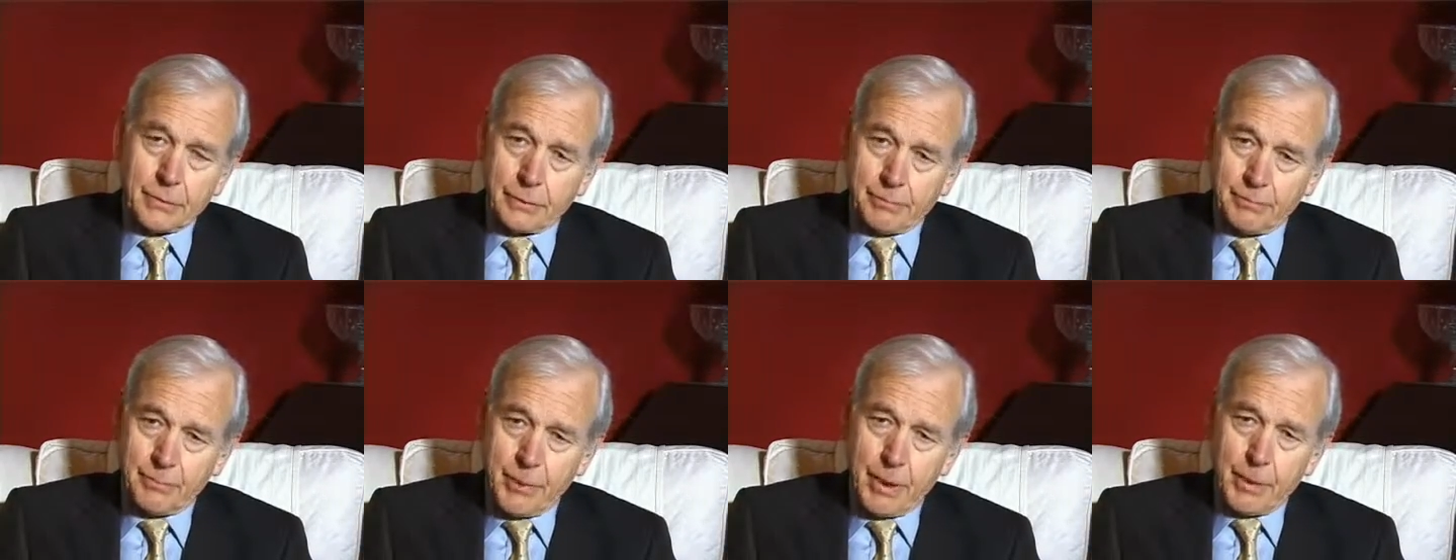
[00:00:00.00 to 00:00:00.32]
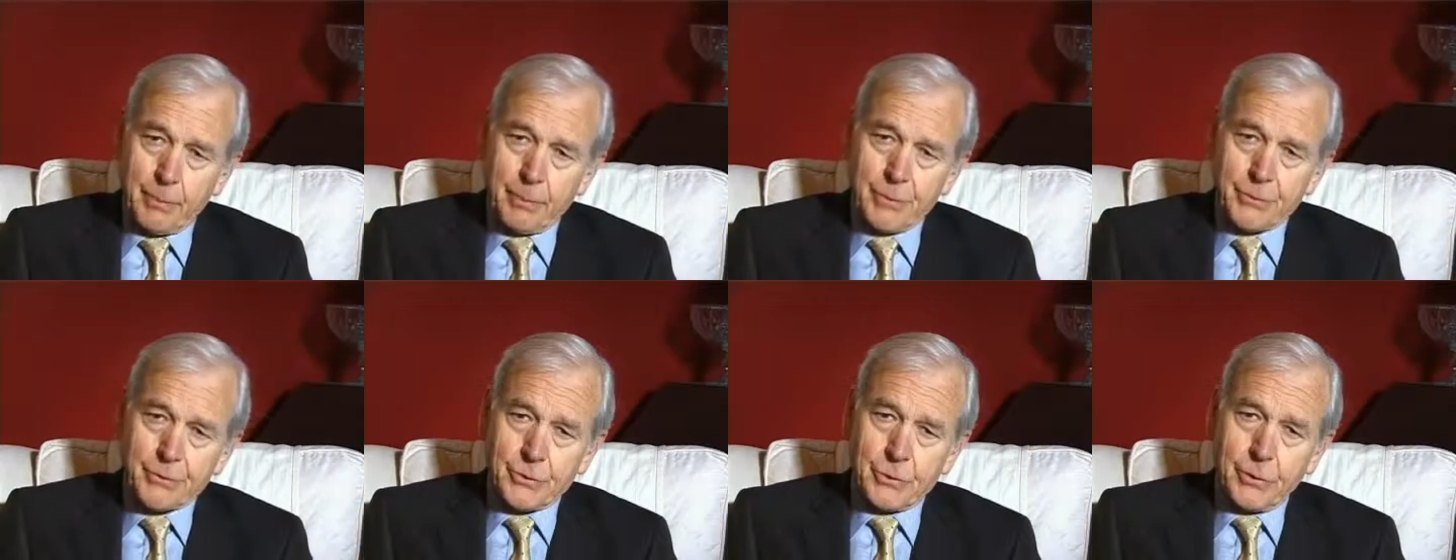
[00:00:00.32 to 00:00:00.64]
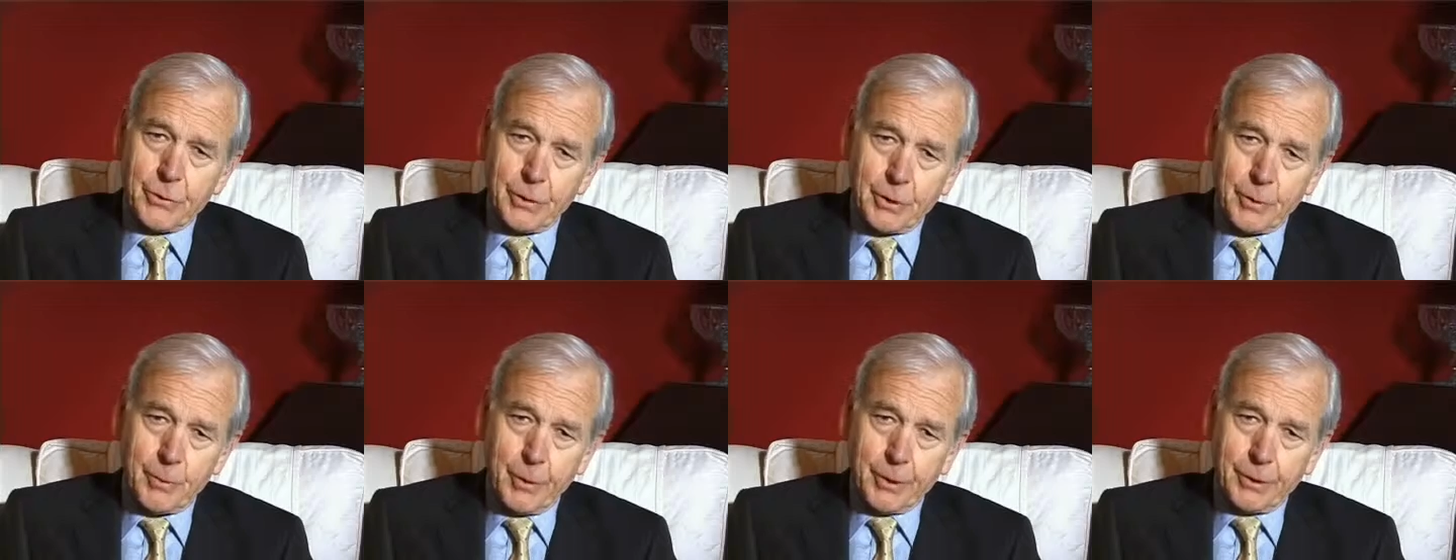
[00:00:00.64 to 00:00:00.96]
the papers or
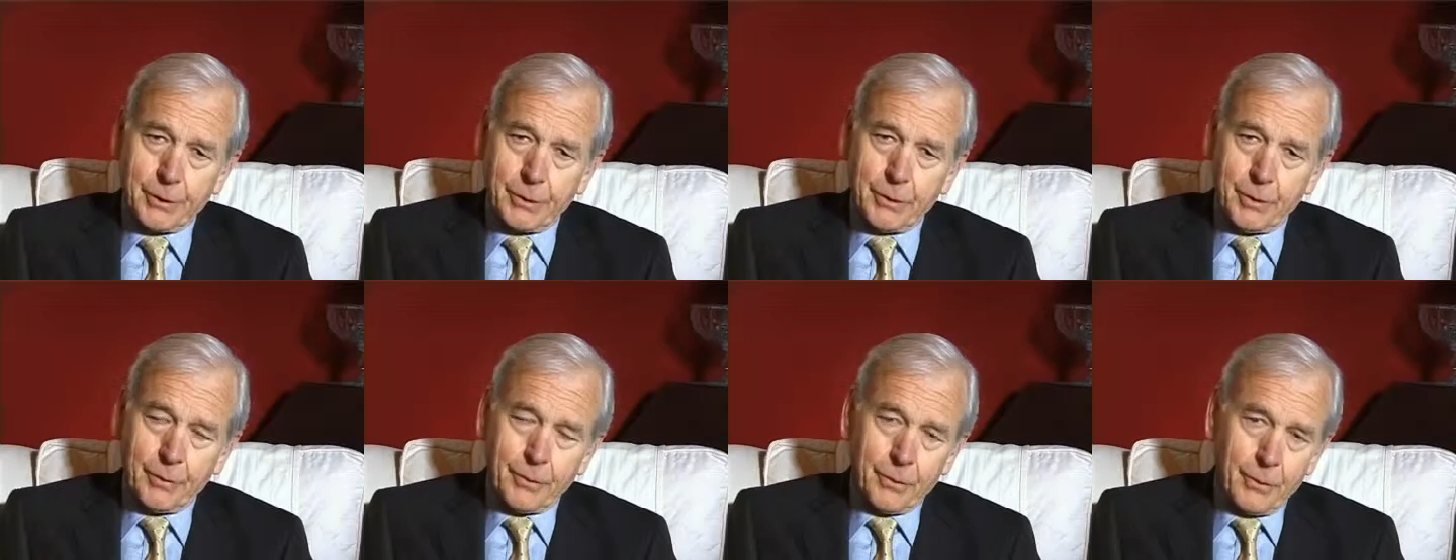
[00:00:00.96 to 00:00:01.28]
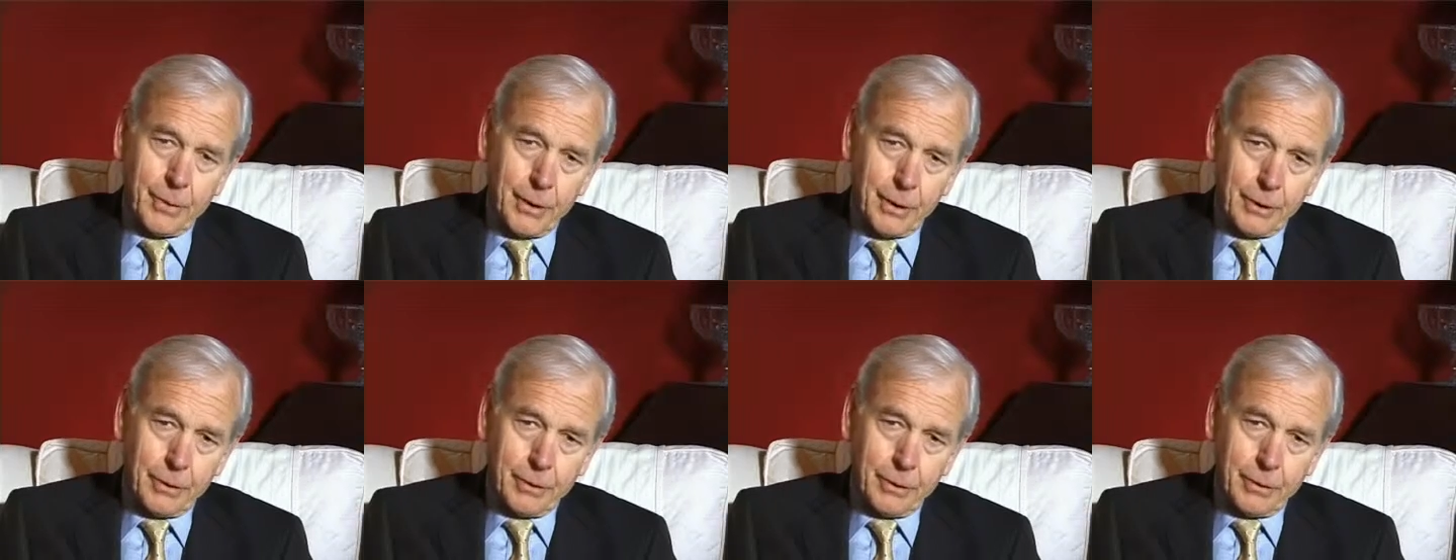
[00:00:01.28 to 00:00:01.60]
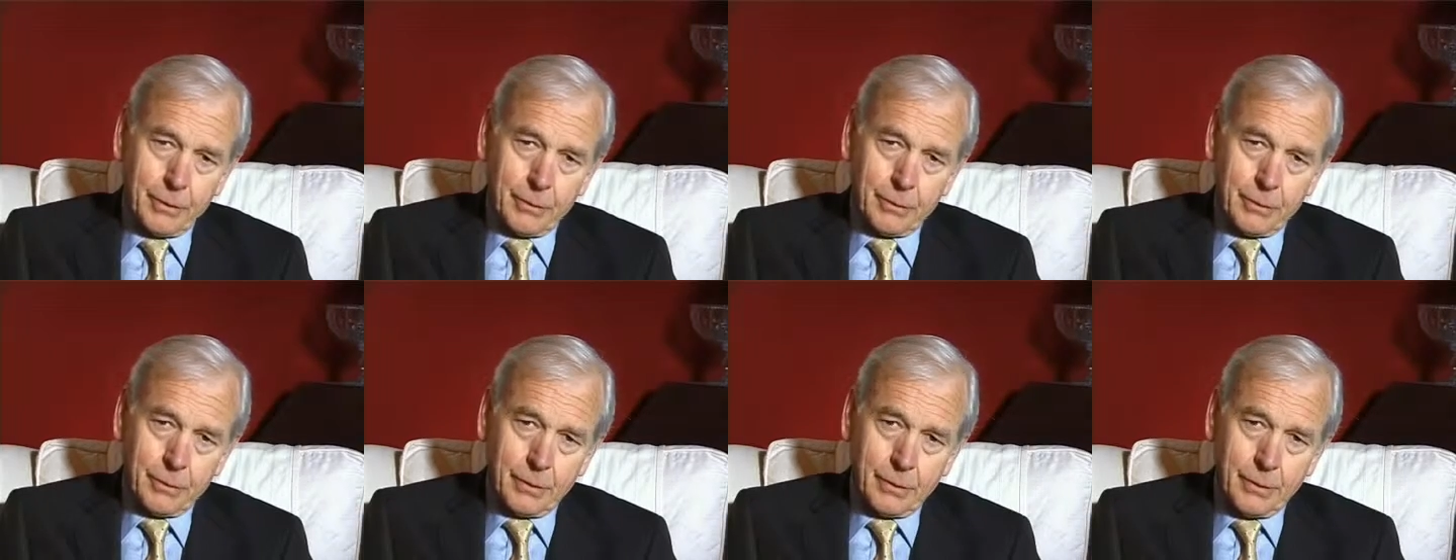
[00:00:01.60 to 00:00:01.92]
heard about it on the
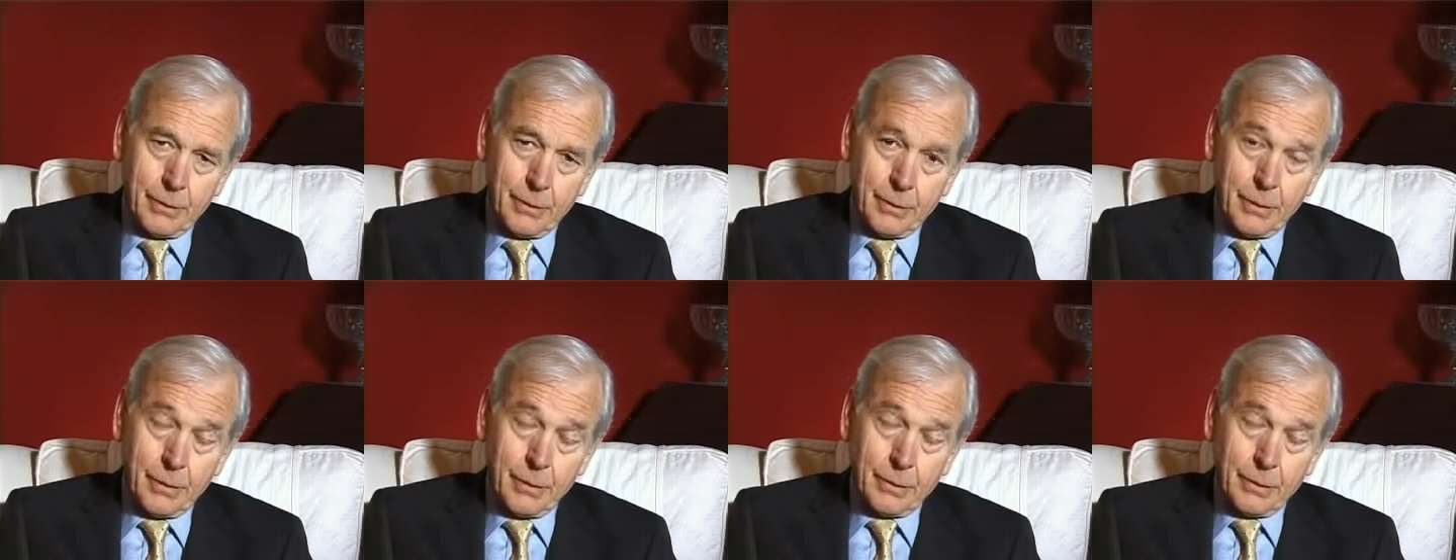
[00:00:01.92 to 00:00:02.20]
radio.